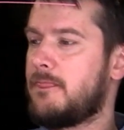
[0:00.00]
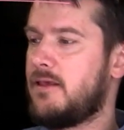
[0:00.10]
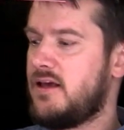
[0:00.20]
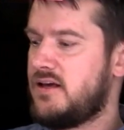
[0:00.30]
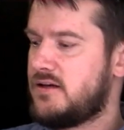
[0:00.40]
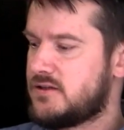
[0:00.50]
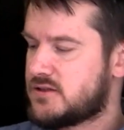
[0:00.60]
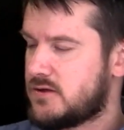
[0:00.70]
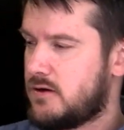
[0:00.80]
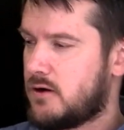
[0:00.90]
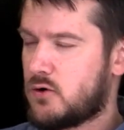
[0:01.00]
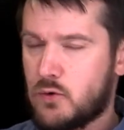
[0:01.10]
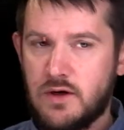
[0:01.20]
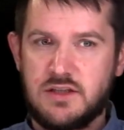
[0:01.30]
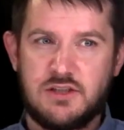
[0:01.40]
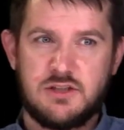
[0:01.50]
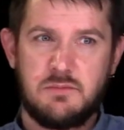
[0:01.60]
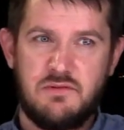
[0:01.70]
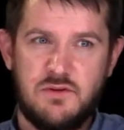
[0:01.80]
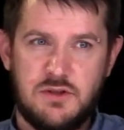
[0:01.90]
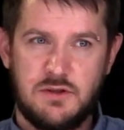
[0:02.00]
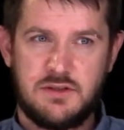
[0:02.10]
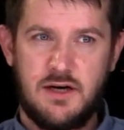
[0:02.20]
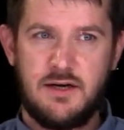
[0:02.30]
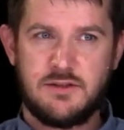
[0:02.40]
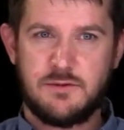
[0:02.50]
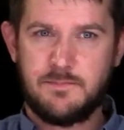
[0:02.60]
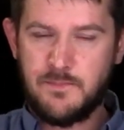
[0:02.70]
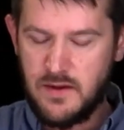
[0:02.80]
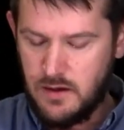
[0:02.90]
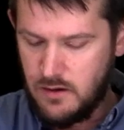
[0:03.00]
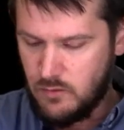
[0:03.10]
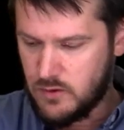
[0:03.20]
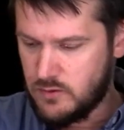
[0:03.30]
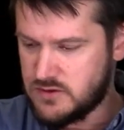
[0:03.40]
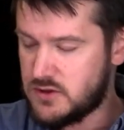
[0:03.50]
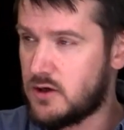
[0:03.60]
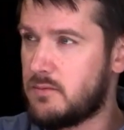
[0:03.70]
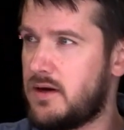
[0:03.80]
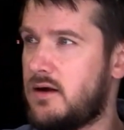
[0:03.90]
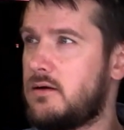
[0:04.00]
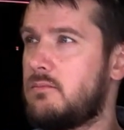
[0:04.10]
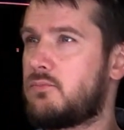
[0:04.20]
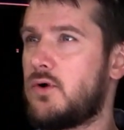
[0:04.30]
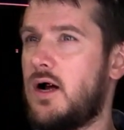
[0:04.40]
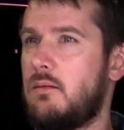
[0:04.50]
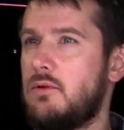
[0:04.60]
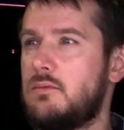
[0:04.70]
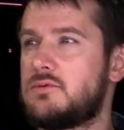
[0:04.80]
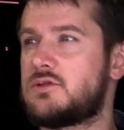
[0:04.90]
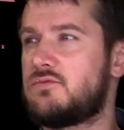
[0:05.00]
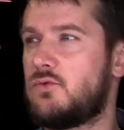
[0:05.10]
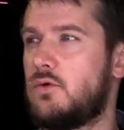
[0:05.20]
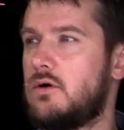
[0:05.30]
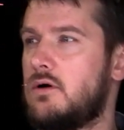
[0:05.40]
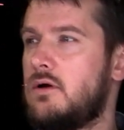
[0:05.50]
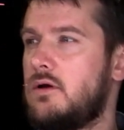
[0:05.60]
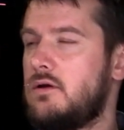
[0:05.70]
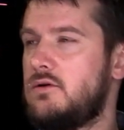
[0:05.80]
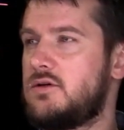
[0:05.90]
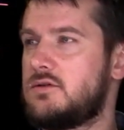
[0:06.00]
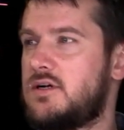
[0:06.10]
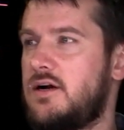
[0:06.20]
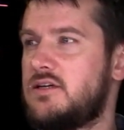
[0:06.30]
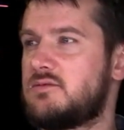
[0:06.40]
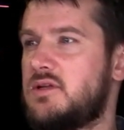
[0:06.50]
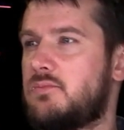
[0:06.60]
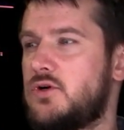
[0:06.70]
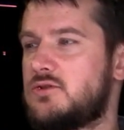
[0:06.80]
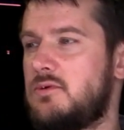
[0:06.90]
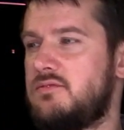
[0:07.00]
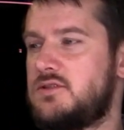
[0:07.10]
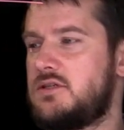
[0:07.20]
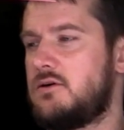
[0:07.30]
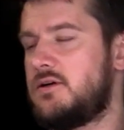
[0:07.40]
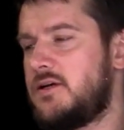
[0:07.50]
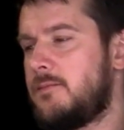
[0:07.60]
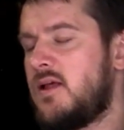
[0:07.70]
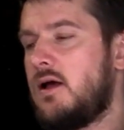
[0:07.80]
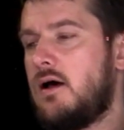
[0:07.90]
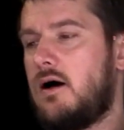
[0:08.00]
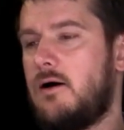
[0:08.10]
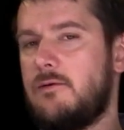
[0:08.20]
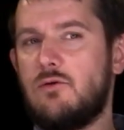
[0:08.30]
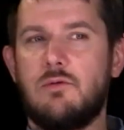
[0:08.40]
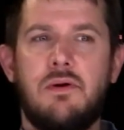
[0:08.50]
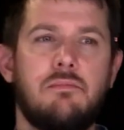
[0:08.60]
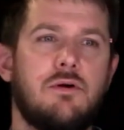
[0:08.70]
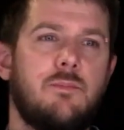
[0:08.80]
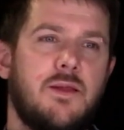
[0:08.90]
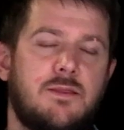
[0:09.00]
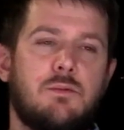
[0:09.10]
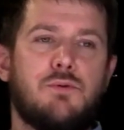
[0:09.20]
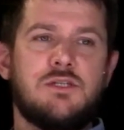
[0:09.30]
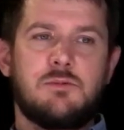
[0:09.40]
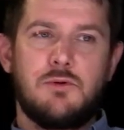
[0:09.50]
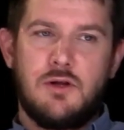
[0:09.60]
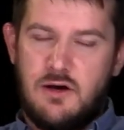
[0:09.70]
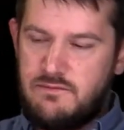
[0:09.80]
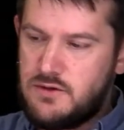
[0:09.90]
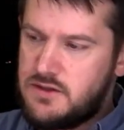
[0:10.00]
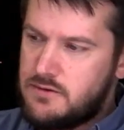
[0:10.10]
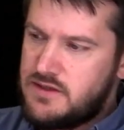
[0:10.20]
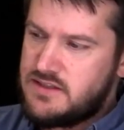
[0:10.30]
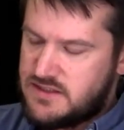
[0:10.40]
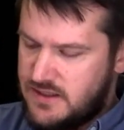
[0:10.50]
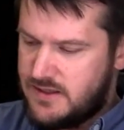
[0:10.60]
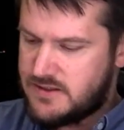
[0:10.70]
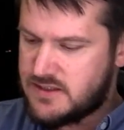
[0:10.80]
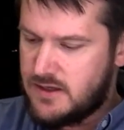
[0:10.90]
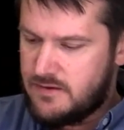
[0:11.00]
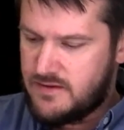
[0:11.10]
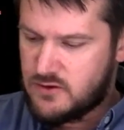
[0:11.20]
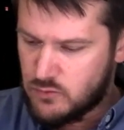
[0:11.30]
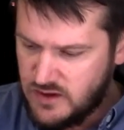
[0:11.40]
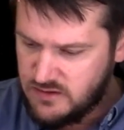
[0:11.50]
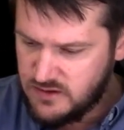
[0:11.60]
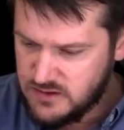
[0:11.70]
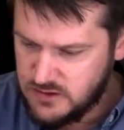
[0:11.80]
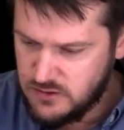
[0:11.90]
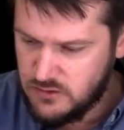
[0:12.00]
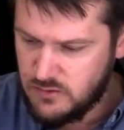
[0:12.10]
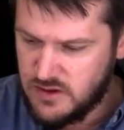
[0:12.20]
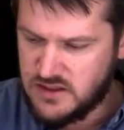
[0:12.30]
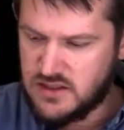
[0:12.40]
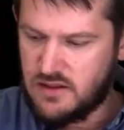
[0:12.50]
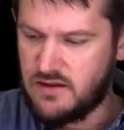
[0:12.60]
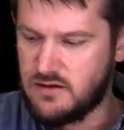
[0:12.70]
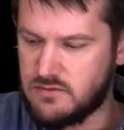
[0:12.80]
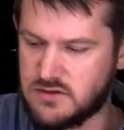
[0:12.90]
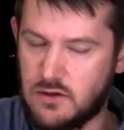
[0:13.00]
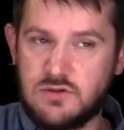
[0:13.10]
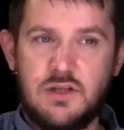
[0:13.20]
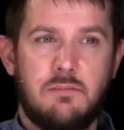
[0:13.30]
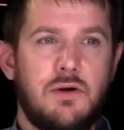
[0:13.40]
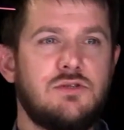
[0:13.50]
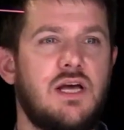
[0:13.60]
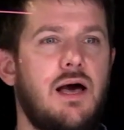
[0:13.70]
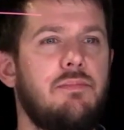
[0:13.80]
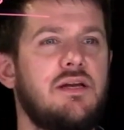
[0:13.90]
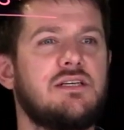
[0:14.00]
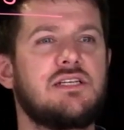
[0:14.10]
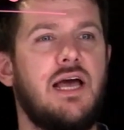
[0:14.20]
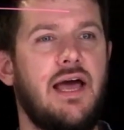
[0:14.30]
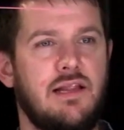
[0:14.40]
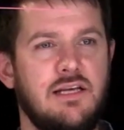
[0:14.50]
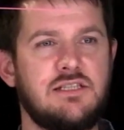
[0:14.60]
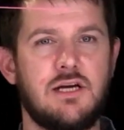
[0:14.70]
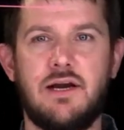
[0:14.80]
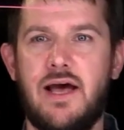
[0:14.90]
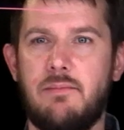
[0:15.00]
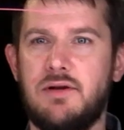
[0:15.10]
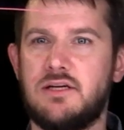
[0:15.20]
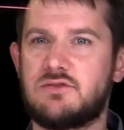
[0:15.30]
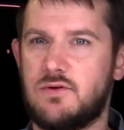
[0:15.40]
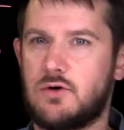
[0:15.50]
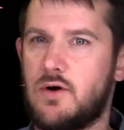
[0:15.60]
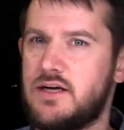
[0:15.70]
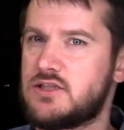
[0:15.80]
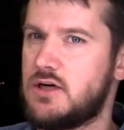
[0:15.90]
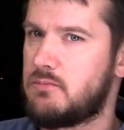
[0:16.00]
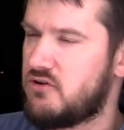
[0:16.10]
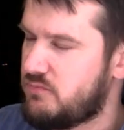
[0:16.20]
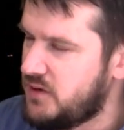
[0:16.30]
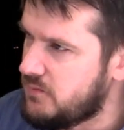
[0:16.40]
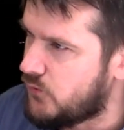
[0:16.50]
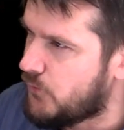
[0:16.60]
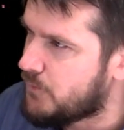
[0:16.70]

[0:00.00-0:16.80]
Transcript: is a criticism of utilitarianism. We're going to talk about problems for utilitarianism and the principle of utility. You'll remember that the principle of utility says that the right thing to do is the thing that results in the most happiness and least unhappiness for the greatest number of people.